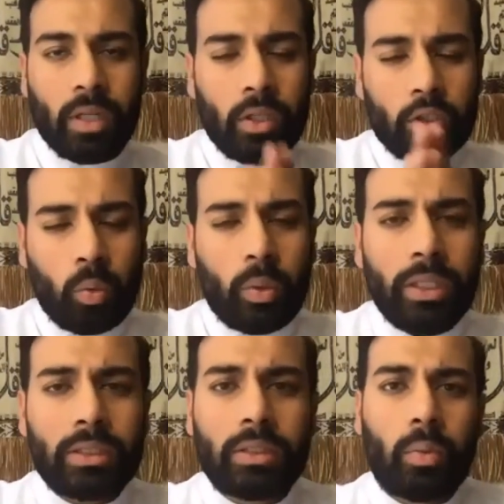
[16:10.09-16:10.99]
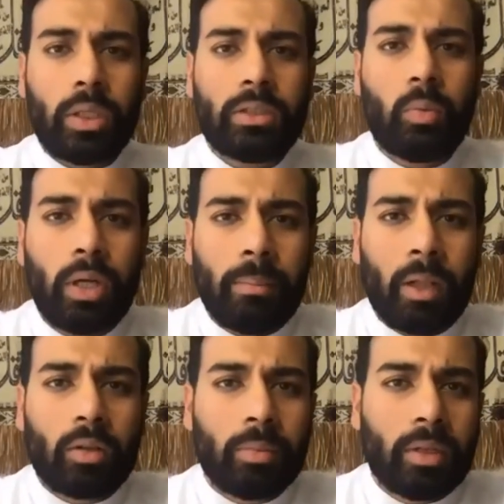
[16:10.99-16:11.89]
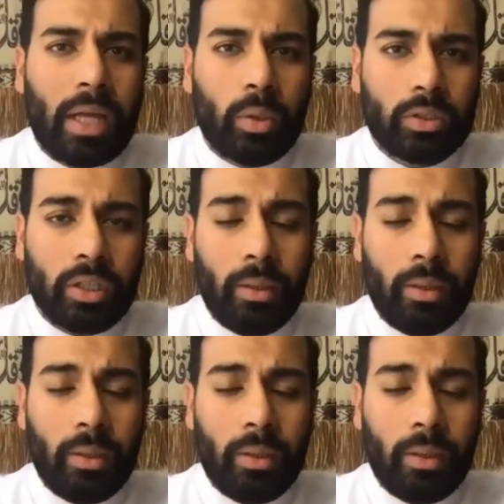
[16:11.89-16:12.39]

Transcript: So what did Malcolm Gladwell say?